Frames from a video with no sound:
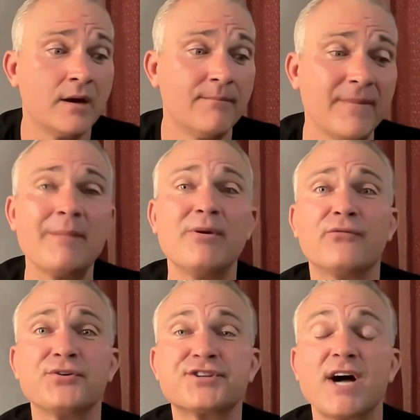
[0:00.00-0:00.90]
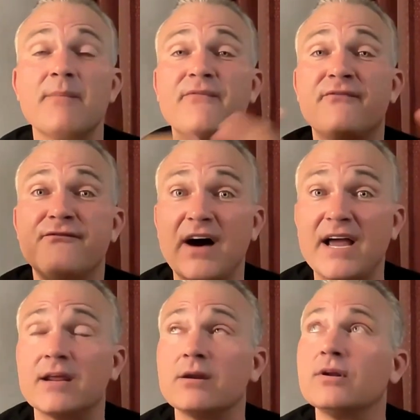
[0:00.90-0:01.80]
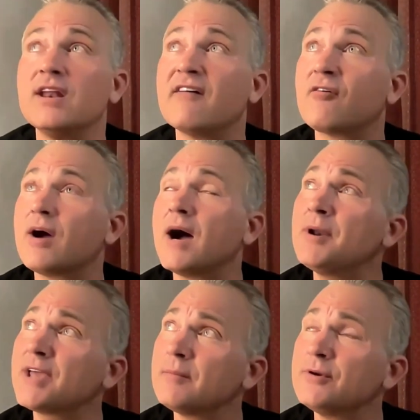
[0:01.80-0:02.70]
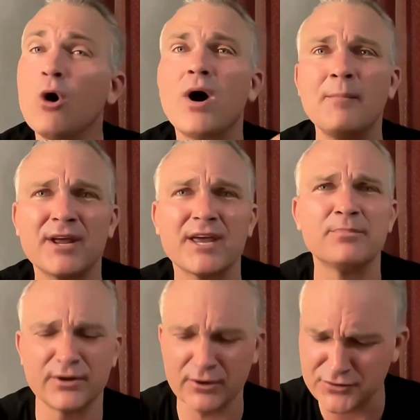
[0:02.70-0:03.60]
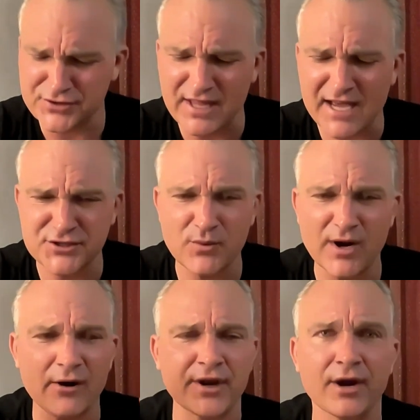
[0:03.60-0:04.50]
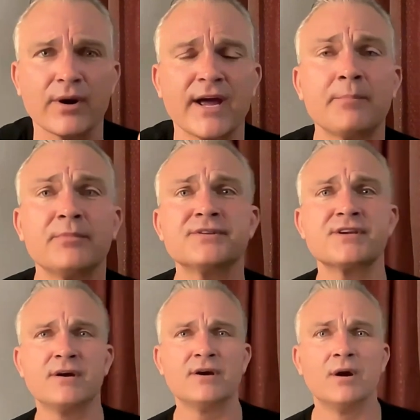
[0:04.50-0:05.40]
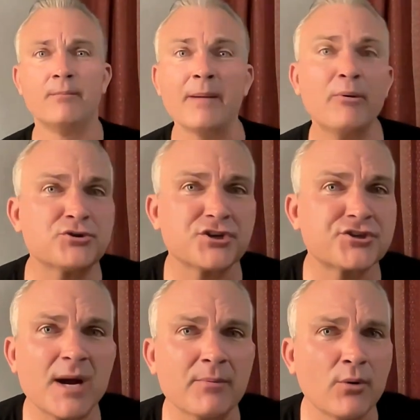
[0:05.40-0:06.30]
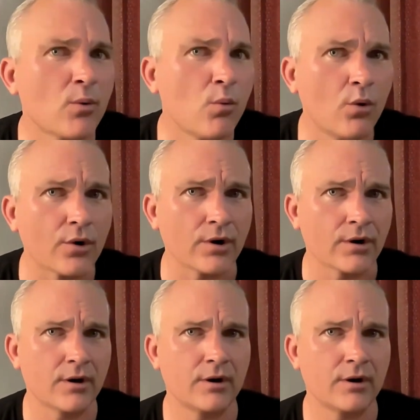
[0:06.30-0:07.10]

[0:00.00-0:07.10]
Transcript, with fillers: Maybe if we stop fighting, never, I'm going to get, no, I'm going to get political. It's the last one. I don't care what happens. Maybe we should stop going to war.